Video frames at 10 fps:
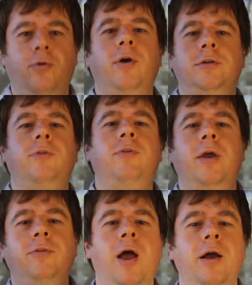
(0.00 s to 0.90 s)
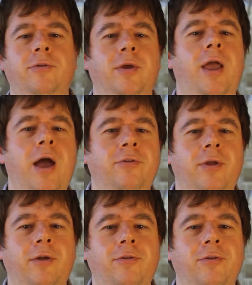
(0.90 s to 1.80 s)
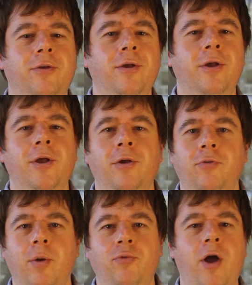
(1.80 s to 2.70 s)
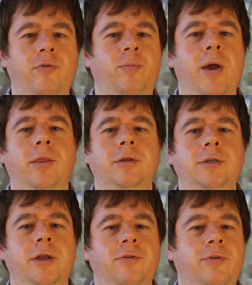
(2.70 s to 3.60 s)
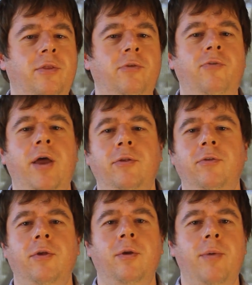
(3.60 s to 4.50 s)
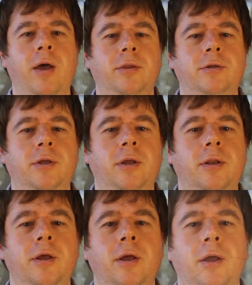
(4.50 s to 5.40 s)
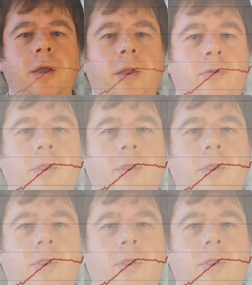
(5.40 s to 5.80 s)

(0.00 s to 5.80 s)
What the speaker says: or I should say toxic assets, from private balance sheets to the Fed's balance sheet. So